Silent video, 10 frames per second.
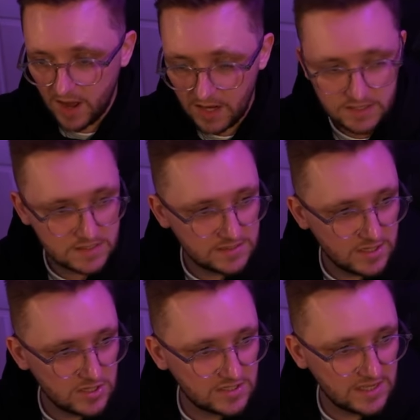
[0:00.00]
colors.
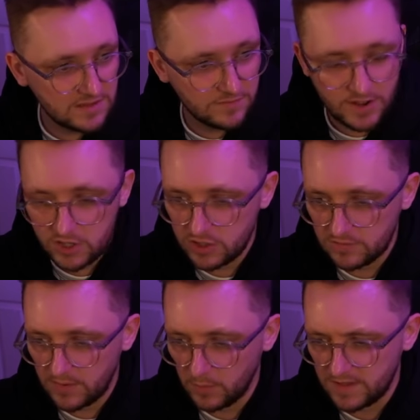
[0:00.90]
Then you see the version
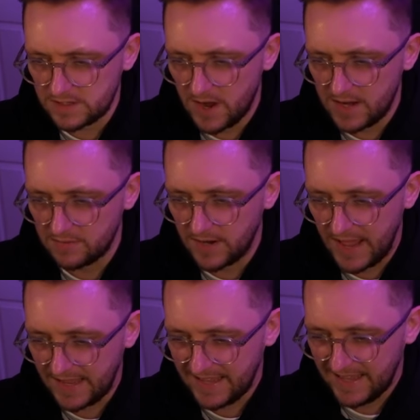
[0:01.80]
of it with its kind of
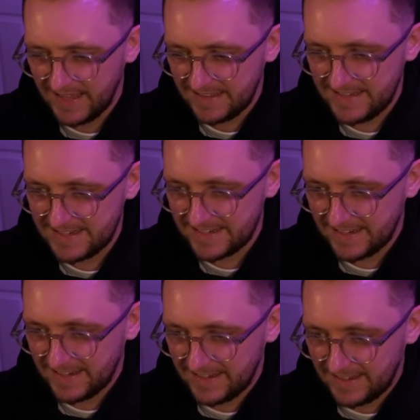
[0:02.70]
like these
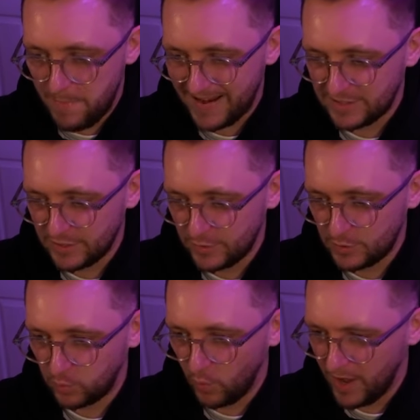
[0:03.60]
baton
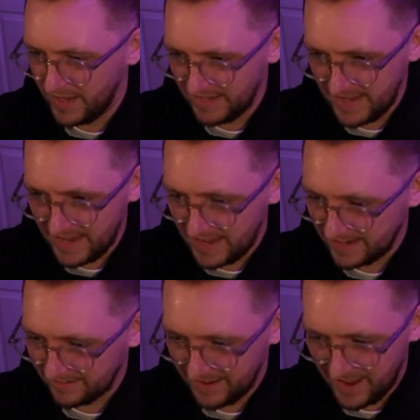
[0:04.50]

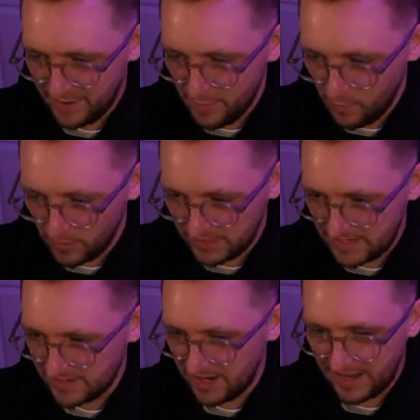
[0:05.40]
twirly, I don't know what
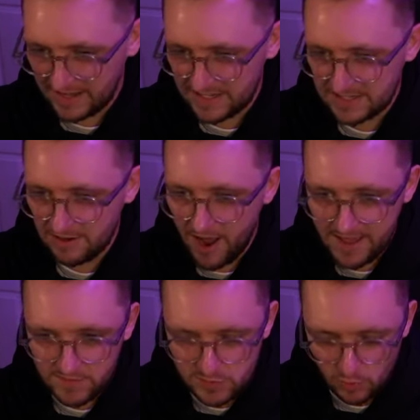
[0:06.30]
these are, like
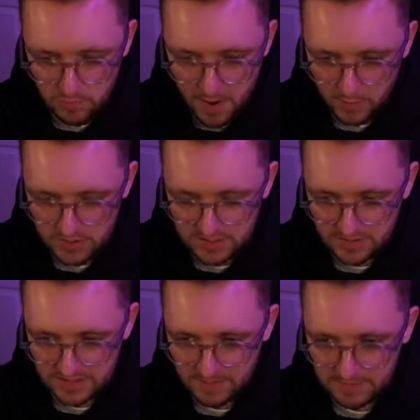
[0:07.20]
scythes almost,
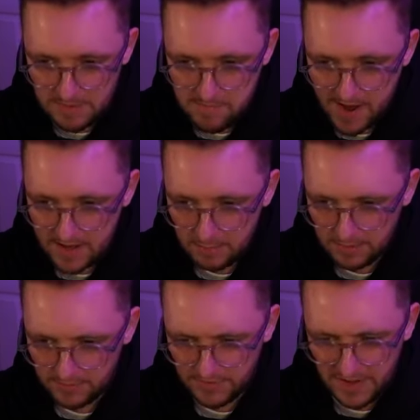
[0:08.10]
that seem to be made up
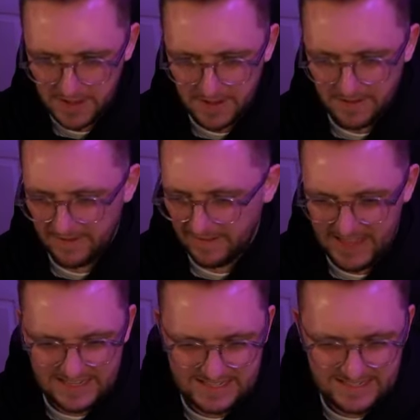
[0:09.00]
of
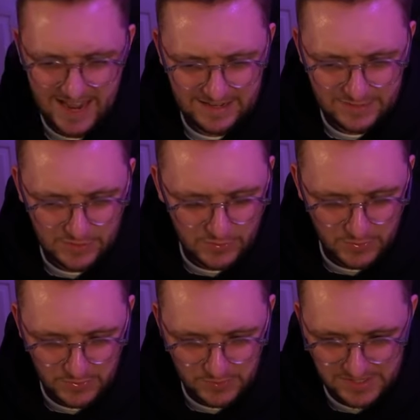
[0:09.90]
its
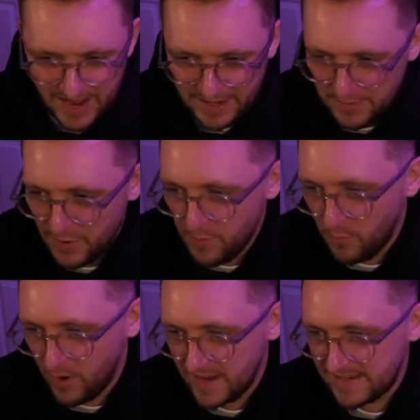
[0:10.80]
tentacles. I don't know
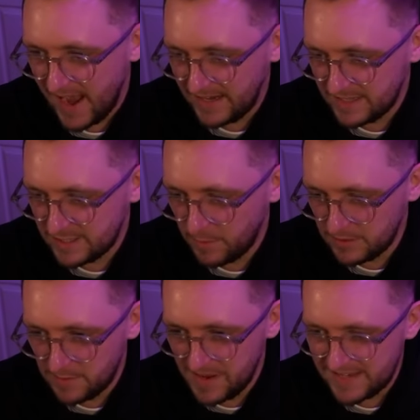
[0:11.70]
what exactly this is
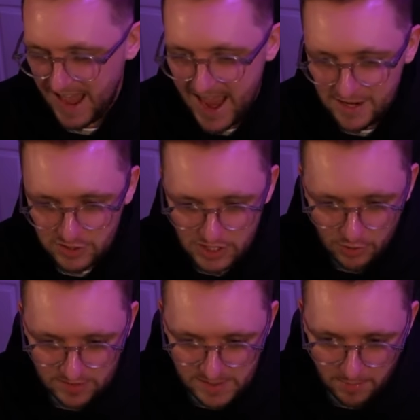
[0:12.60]
supposed to be. Is it energy
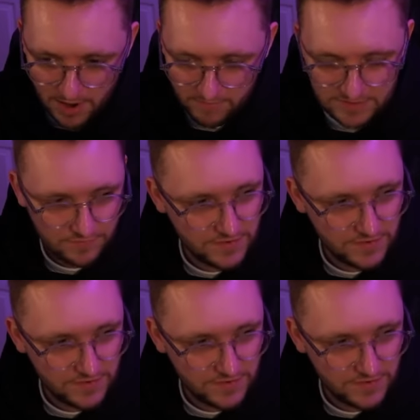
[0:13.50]
or is it part of its